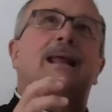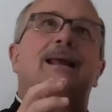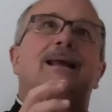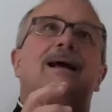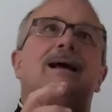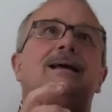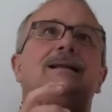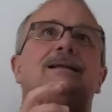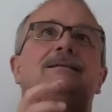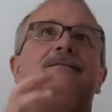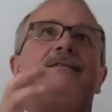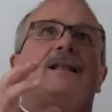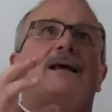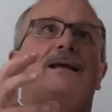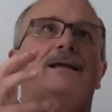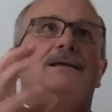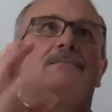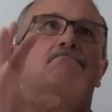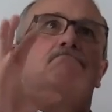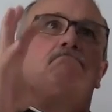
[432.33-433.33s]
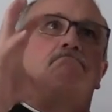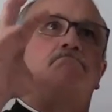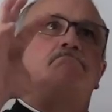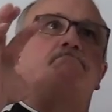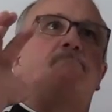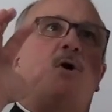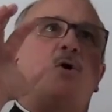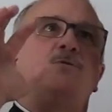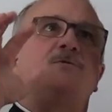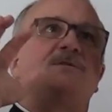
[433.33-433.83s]
kind of like
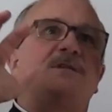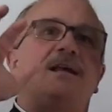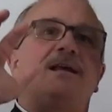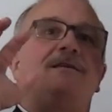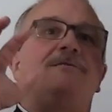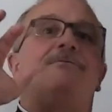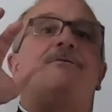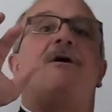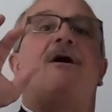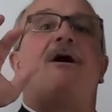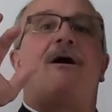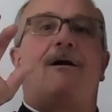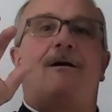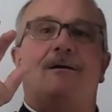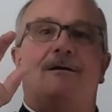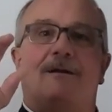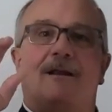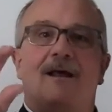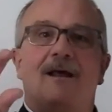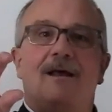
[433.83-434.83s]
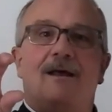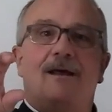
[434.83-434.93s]
posting guard